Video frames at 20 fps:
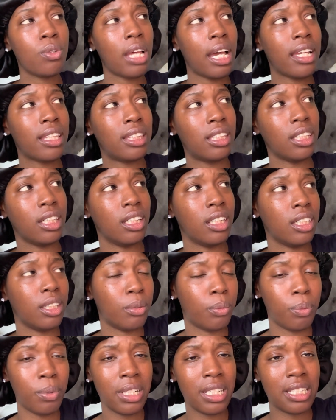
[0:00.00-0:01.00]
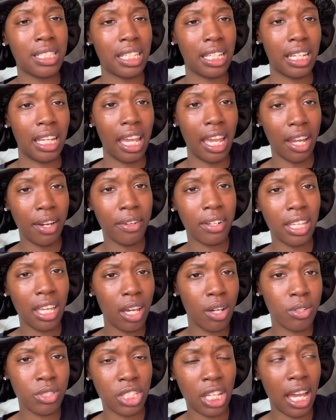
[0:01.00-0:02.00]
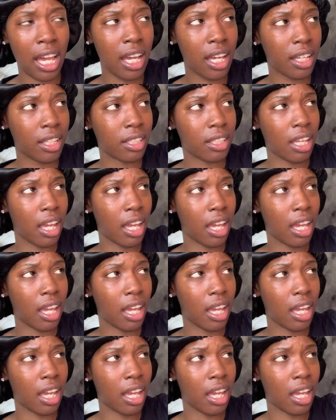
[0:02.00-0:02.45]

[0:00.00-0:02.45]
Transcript: like the, what is it, aerial shot,